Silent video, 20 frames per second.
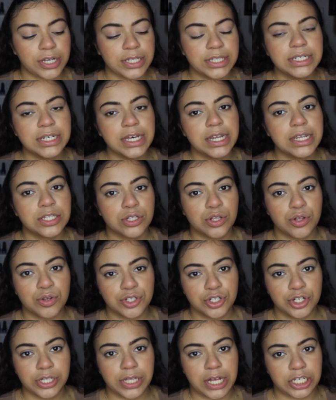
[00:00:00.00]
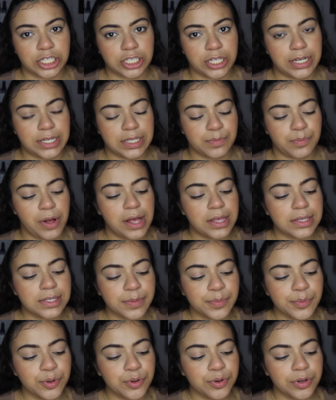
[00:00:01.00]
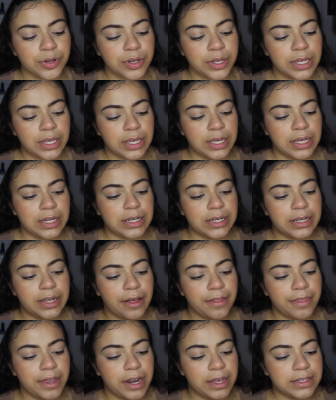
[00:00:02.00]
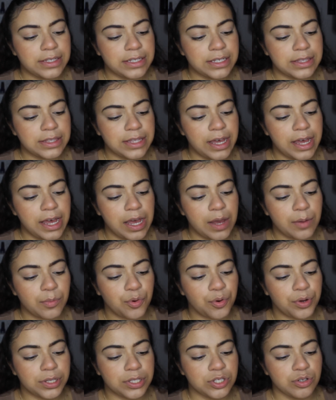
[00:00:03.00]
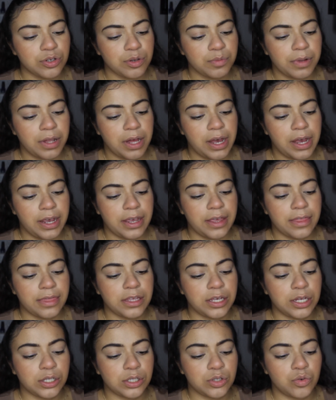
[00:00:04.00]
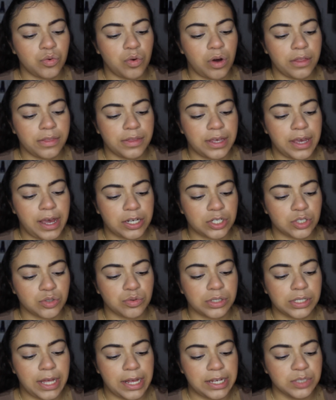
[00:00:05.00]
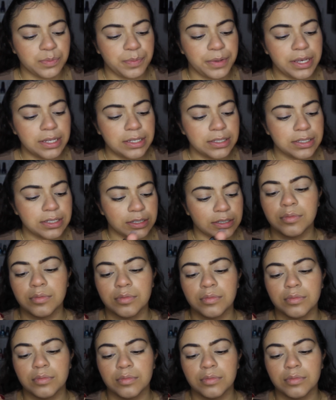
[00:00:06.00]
to get as close to your lash line as possible. Now that I did that, I'm going to apply the glue on the actual lash band. I'm